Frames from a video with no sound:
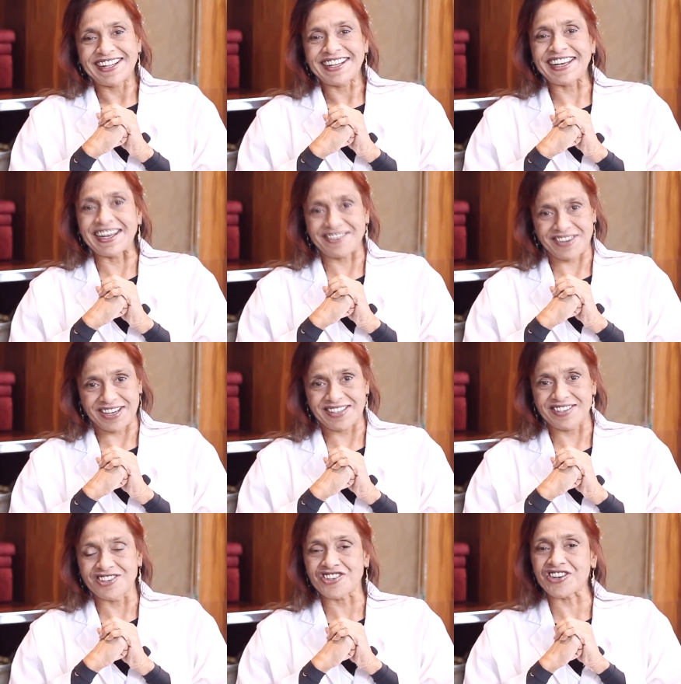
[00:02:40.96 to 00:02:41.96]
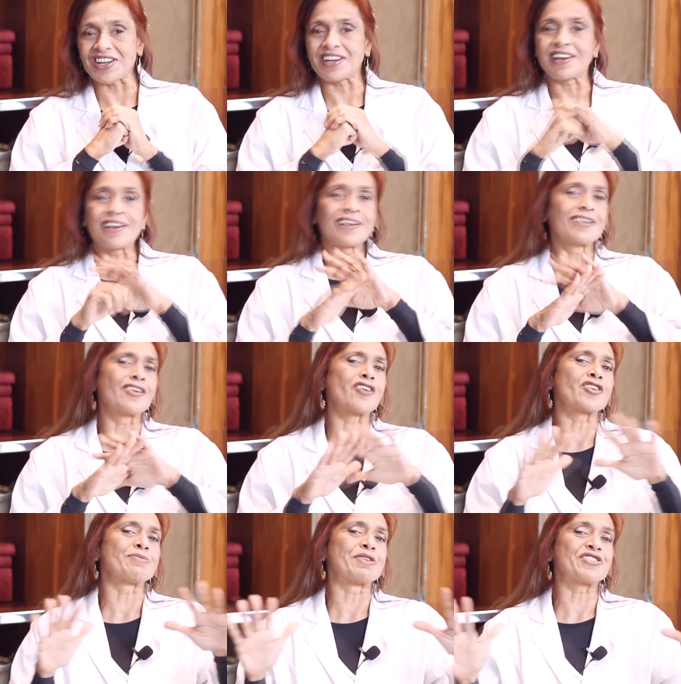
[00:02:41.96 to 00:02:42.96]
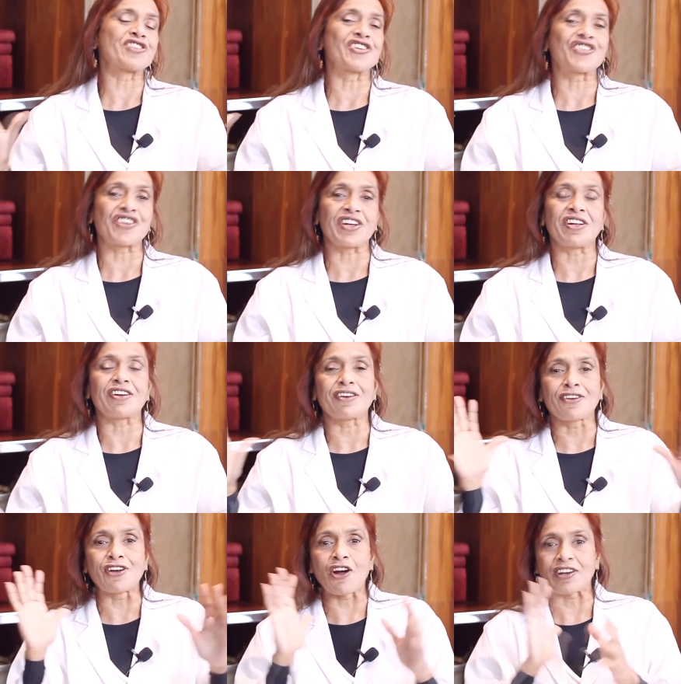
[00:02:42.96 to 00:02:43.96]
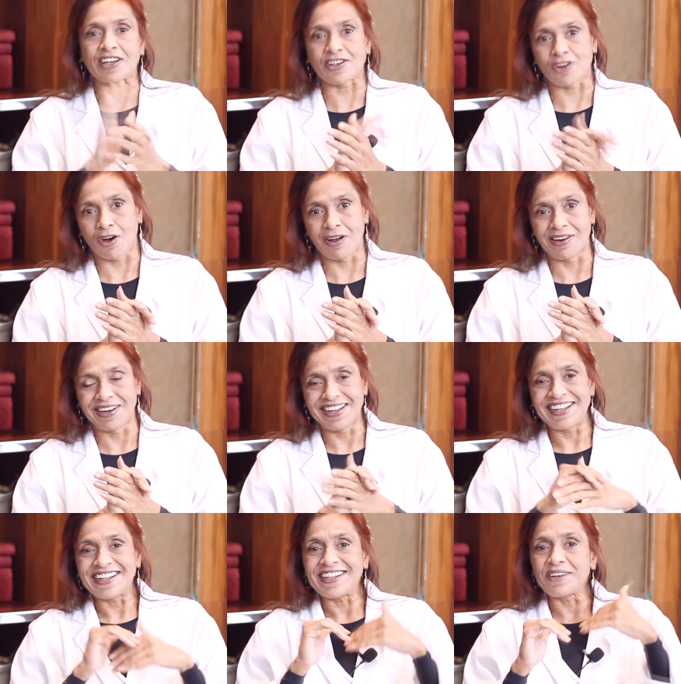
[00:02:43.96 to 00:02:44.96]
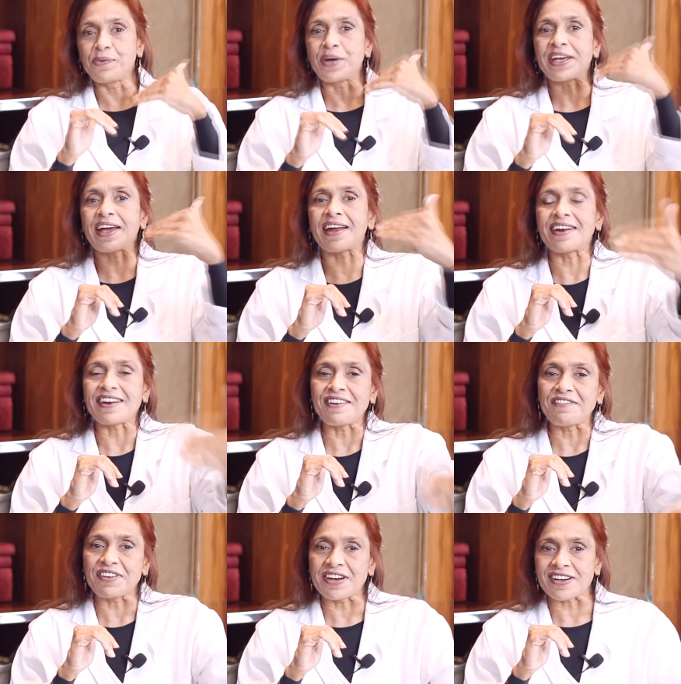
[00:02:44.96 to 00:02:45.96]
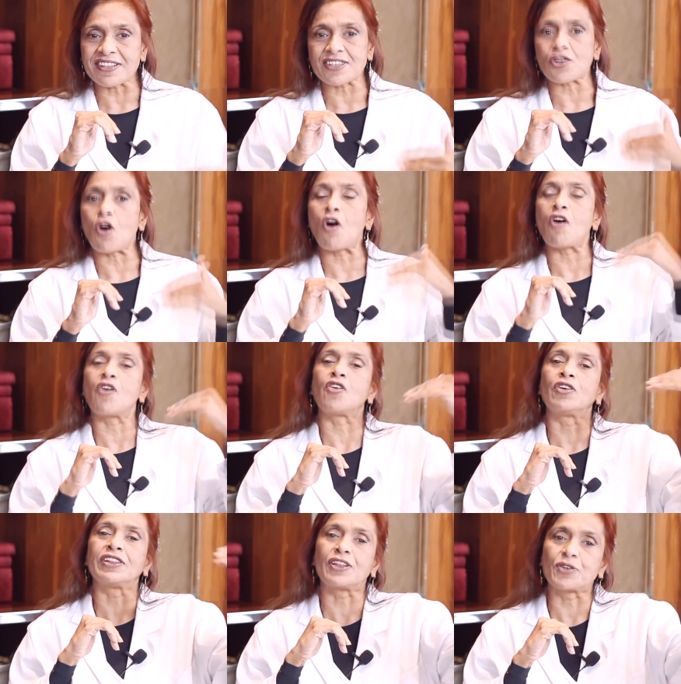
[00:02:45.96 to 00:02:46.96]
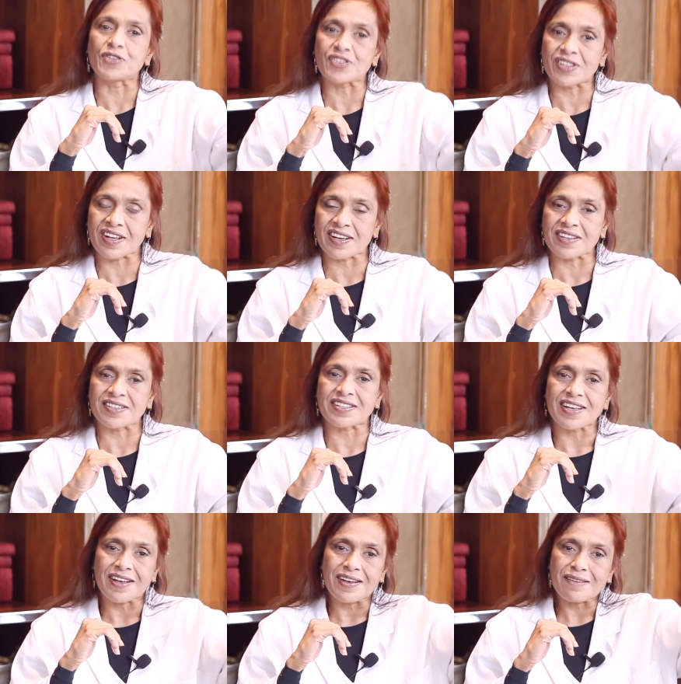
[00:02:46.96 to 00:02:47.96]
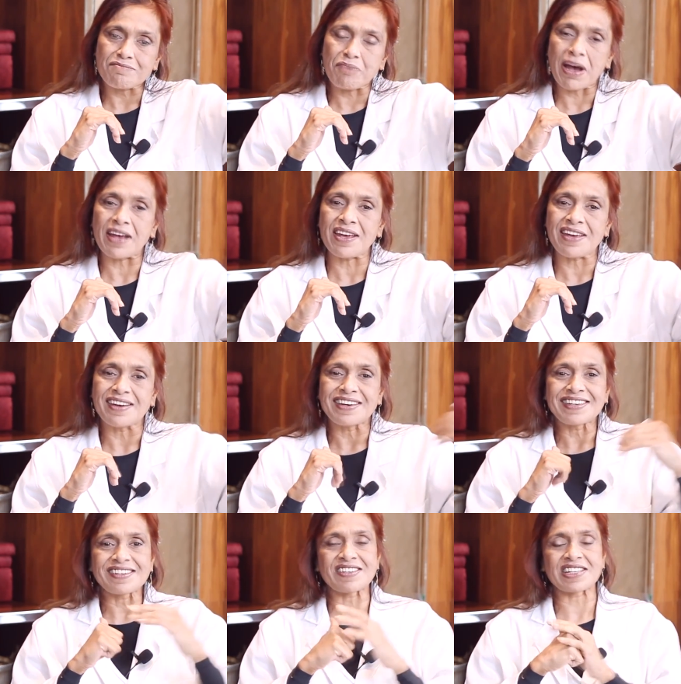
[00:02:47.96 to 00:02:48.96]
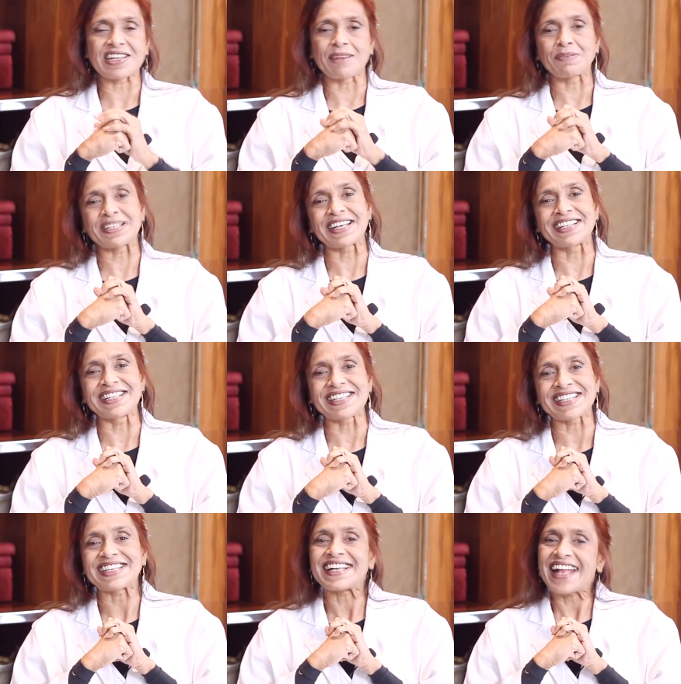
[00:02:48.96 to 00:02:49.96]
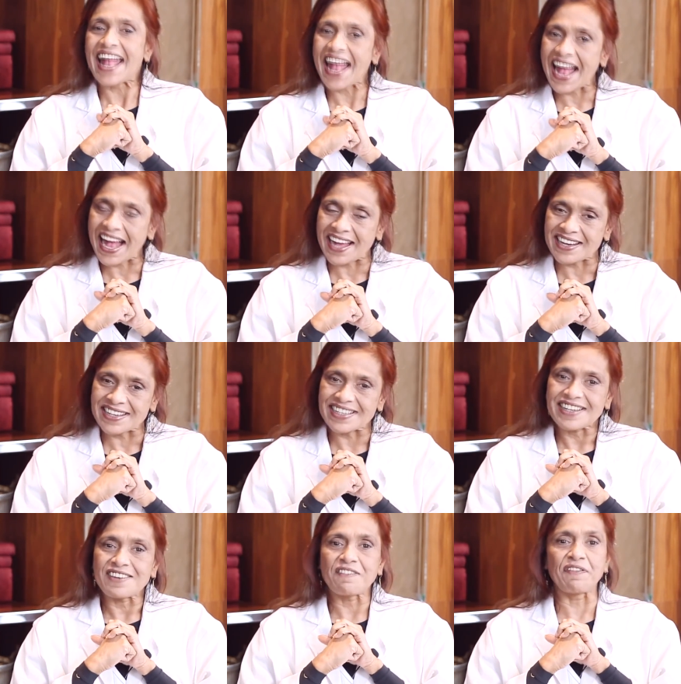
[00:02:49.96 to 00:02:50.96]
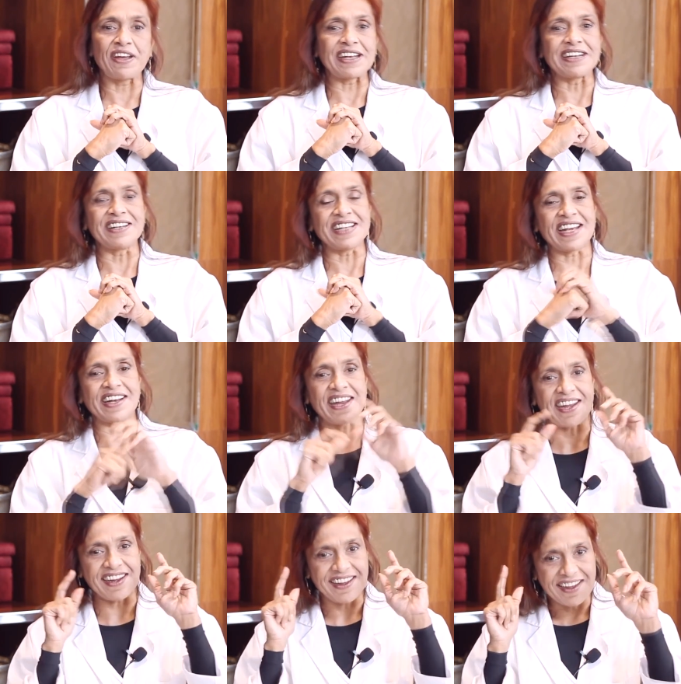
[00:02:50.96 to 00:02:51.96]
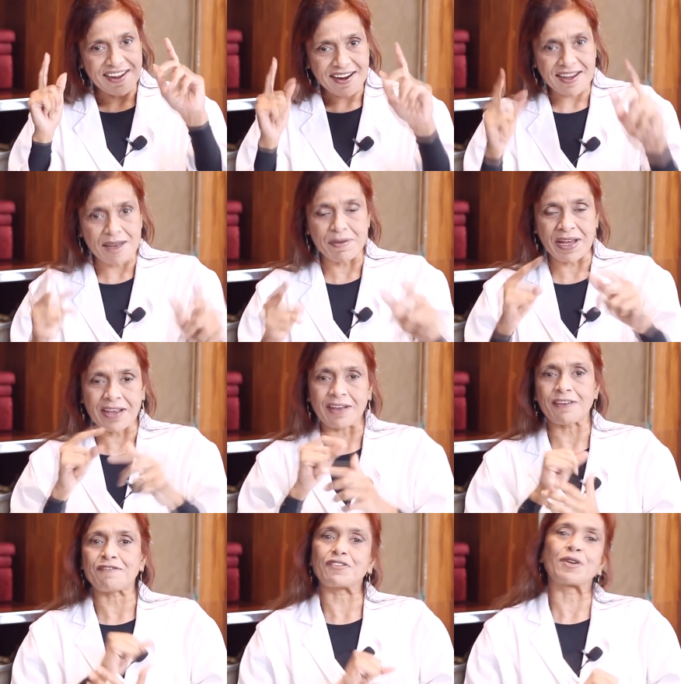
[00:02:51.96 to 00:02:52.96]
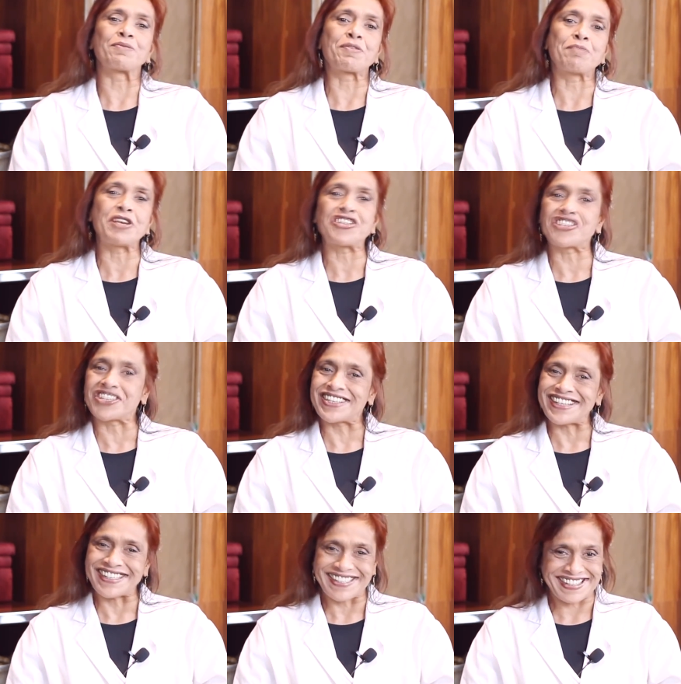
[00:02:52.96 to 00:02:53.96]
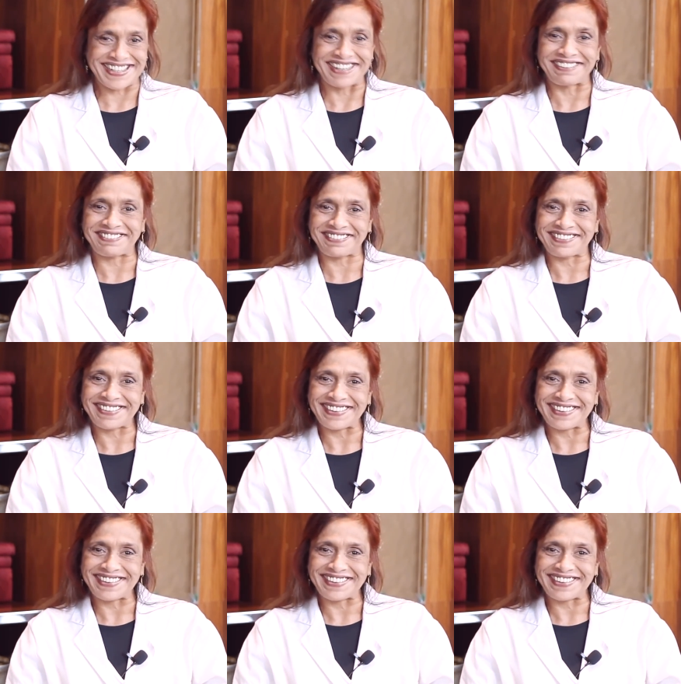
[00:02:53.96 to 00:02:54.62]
cataract surgery, glaucoma surgery, not at all. We can reverse all those things by stem cells and fetal DNA coming from the patient itself.